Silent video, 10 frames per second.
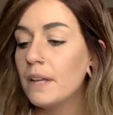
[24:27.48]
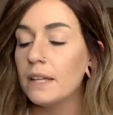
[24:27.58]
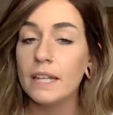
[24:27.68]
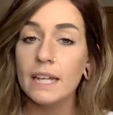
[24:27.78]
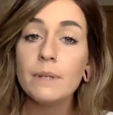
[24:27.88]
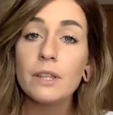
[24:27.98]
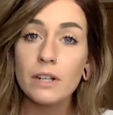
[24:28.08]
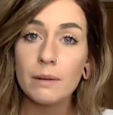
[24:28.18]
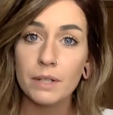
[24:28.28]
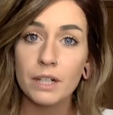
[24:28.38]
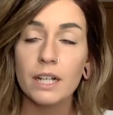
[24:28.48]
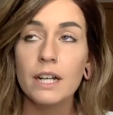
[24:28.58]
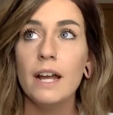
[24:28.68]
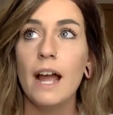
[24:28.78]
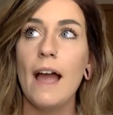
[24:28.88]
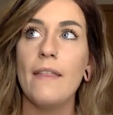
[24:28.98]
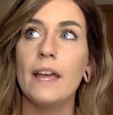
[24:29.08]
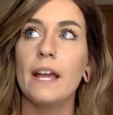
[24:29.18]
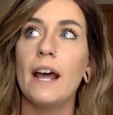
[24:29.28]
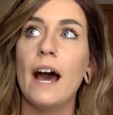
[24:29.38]
They gave me their number, and
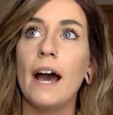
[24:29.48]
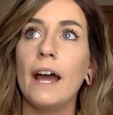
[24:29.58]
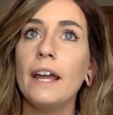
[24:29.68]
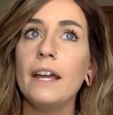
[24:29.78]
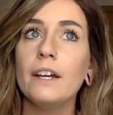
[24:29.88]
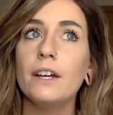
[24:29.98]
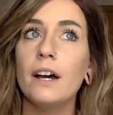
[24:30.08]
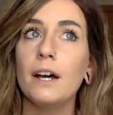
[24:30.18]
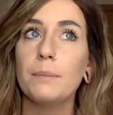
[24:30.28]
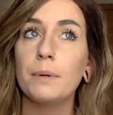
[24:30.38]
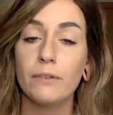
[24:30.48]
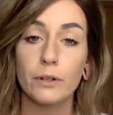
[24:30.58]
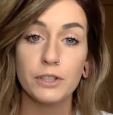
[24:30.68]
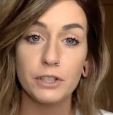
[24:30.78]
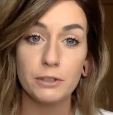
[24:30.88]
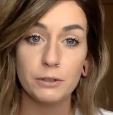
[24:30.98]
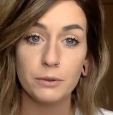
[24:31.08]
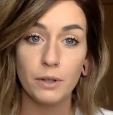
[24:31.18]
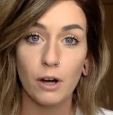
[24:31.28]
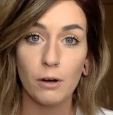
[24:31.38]
then I prefer to
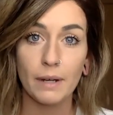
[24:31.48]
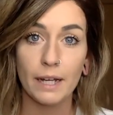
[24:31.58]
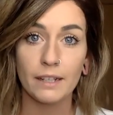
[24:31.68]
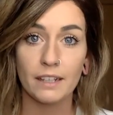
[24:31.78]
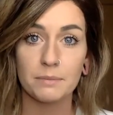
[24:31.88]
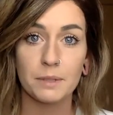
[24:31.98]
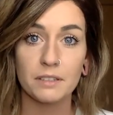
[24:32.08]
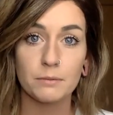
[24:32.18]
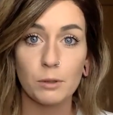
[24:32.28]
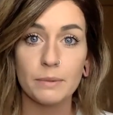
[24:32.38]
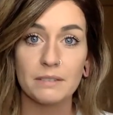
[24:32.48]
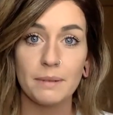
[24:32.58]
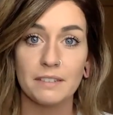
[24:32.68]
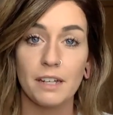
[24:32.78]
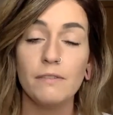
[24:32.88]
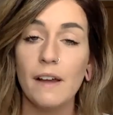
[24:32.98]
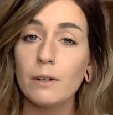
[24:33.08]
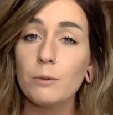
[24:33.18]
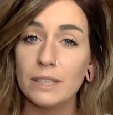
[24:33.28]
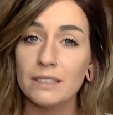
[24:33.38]
do all my customers' enrollments myself.
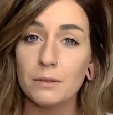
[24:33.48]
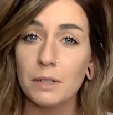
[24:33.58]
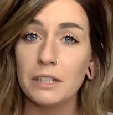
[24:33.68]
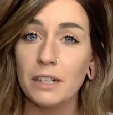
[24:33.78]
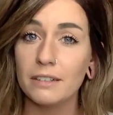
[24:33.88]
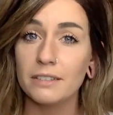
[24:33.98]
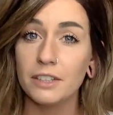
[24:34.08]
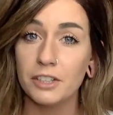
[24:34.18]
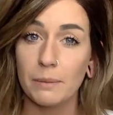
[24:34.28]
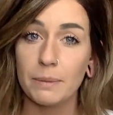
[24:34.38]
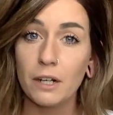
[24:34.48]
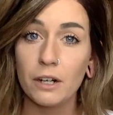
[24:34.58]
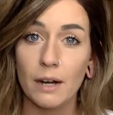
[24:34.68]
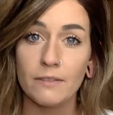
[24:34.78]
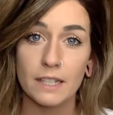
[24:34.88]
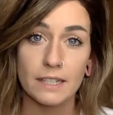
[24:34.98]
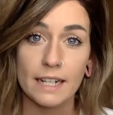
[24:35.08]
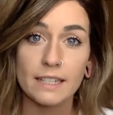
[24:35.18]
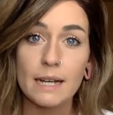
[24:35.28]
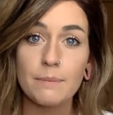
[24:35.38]
Every once in a while, I'll send the shopping cart off the
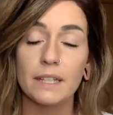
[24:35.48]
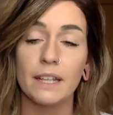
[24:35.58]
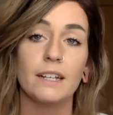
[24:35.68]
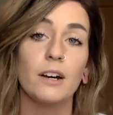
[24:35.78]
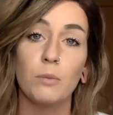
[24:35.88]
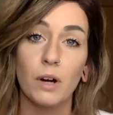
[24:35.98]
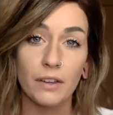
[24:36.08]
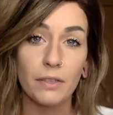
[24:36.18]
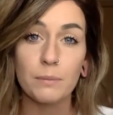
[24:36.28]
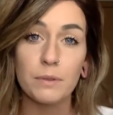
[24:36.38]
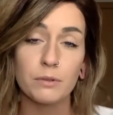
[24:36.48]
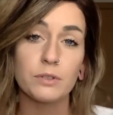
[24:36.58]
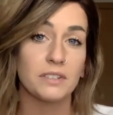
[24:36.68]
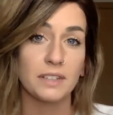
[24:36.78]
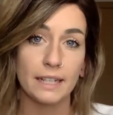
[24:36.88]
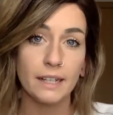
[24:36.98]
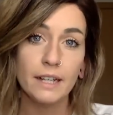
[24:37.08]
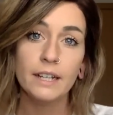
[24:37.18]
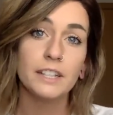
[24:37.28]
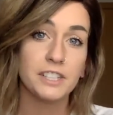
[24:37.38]
Connect app, and like I'll walk them through just like
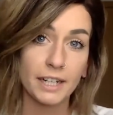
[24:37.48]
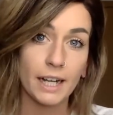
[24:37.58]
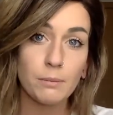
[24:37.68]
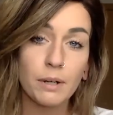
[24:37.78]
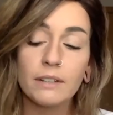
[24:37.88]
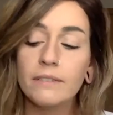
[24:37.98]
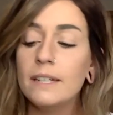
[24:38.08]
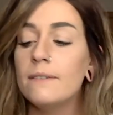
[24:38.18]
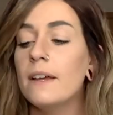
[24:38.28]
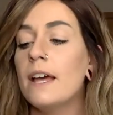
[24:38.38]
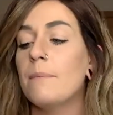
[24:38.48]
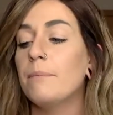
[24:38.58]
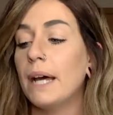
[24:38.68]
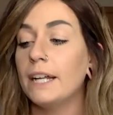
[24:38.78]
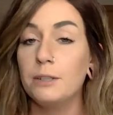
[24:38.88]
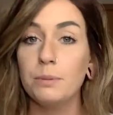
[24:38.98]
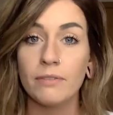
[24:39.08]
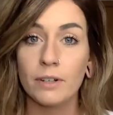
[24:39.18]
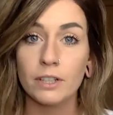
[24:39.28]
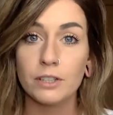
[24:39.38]
the checkout part of it. But I do
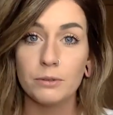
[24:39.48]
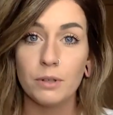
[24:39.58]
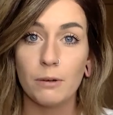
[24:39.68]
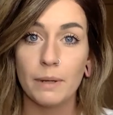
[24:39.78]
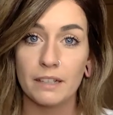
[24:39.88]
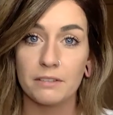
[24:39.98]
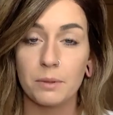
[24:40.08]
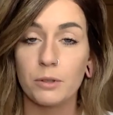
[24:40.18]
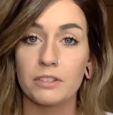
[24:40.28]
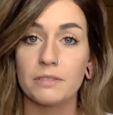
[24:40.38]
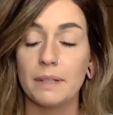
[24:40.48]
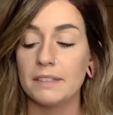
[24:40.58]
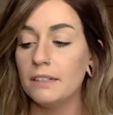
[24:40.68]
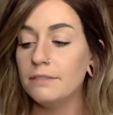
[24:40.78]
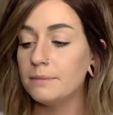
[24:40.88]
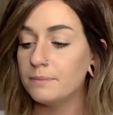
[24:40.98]
prefer to do all my customer orders myself.